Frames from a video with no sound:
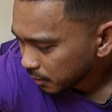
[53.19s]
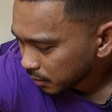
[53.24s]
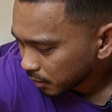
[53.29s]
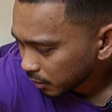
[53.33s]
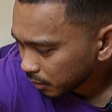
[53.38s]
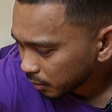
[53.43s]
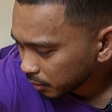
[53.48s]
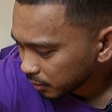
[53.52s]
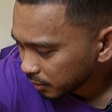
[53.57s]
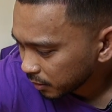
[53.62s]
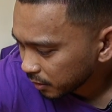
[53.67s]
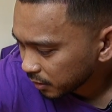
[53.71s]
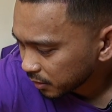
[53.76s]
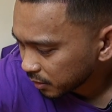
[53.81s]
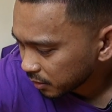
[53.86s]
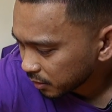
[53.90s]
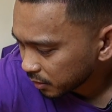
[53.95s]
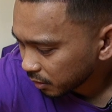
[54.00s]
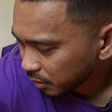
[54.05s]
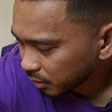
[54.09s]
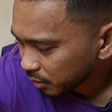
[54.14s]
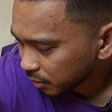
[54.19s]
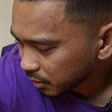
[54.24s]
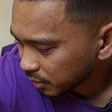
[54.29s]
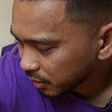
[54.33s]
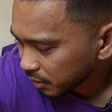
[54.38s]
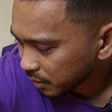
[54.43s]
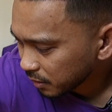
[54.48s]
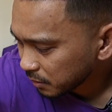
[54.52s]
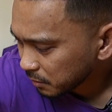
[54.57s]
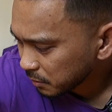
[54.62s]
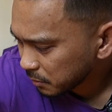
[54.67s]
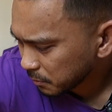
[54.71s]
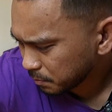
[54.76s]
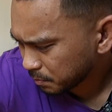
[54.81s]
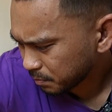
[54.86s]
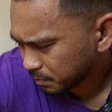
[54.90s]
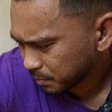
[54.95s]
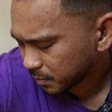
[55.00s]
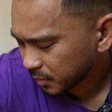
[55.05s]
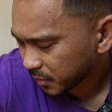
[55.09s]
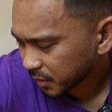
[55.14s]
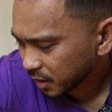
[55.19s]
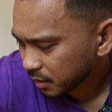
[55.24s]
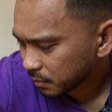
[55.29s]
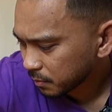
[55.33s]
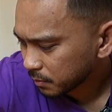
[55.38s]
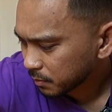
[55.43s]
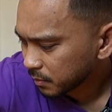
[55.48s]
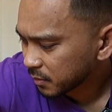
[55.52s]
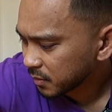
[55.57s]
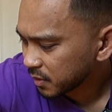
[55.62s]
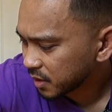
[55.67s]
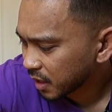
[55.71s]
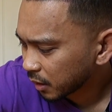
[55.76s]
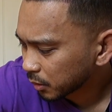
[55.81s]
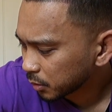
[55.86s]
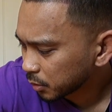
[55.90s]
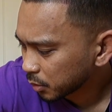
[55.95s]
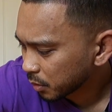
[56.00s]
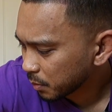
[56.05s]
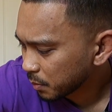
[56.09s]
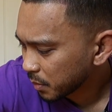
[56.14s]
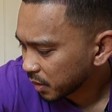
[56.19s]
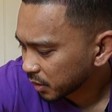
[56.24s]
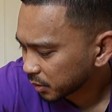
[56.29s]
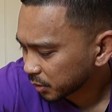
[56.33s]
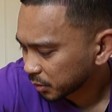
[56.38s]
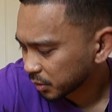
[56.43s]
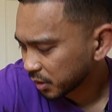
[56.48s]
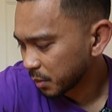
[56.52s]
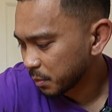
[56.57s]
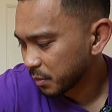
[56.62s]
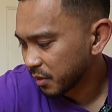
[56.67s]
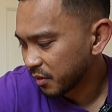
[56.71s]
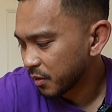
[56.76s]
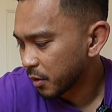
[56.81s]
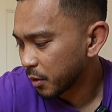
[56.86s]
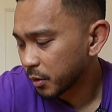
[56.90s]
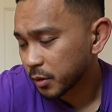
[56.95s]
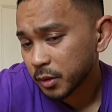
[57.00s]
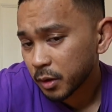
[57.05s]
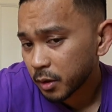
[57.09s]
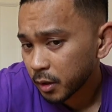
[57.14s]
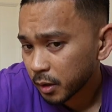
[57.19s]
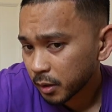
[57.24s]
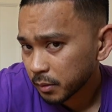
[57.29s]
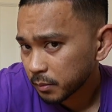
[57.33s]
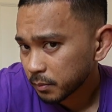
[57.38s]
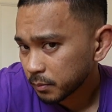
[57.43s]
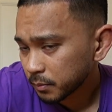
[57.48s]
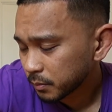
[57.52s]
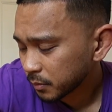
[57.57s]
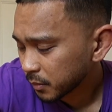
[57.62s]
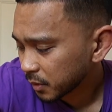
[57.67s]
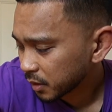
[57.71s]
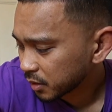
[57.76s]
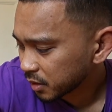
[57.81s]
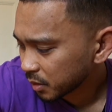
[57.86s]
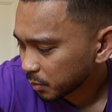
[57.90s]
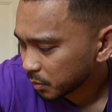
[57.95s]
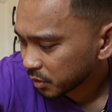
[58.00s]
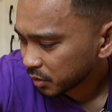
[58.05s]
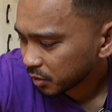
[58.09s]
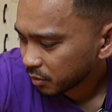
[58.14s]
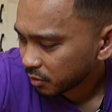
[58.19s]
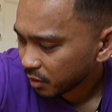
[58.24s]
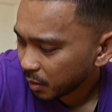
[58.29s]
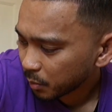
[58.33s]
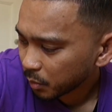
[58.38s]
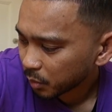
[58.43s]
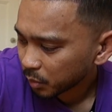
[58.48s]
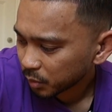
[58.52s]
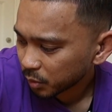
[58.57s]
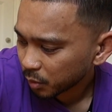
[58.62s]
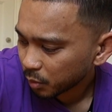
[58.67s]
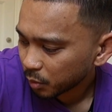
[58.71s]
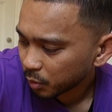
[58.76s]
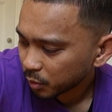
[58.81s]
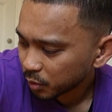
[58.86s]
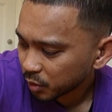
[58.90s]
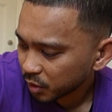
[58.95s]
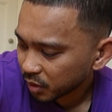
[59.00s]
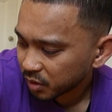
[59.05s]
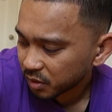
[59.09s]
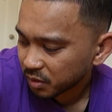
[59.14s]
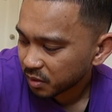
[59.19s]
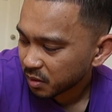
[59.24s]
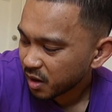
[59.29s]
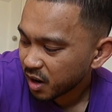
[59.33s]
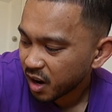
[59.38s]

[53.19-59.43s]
A lot of these deltoid muscles can be very tight in some of your scrambles or just